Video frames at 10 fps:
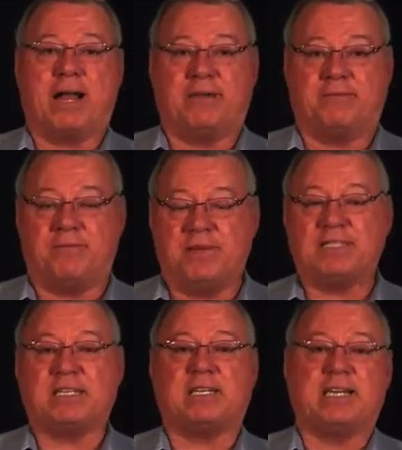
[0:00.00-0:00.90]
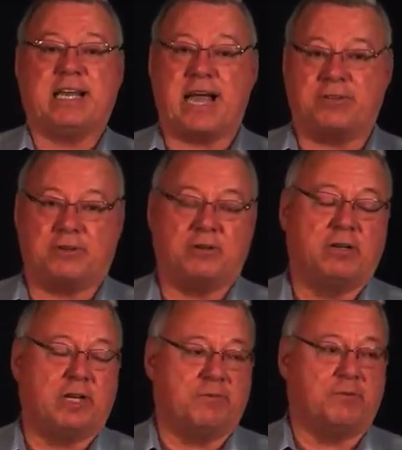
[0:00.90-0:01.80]
and physically gather
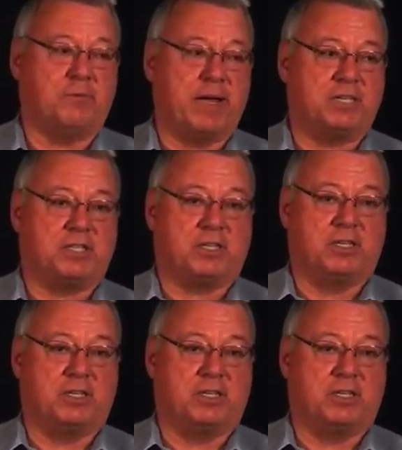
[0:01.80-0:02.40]
information.